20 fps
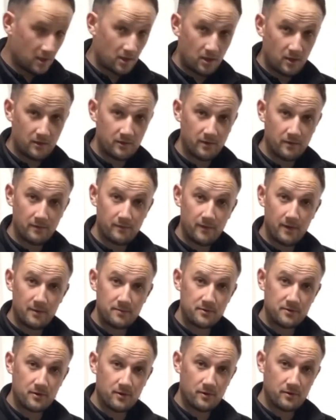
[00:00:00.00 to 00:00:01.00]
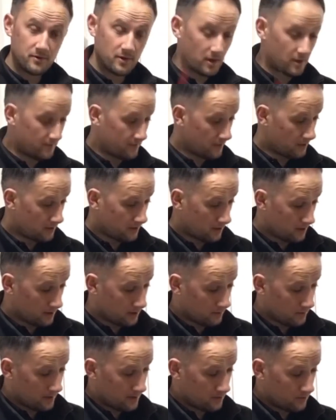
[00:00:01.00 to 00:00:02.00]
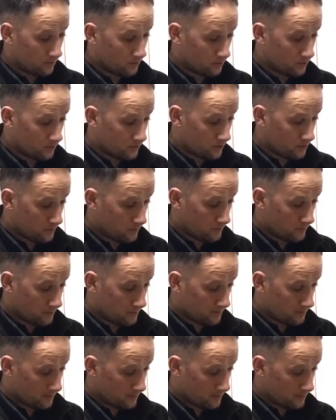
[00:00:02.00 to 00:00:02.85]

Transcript: using a Phillips screwdriver, and you will need to undo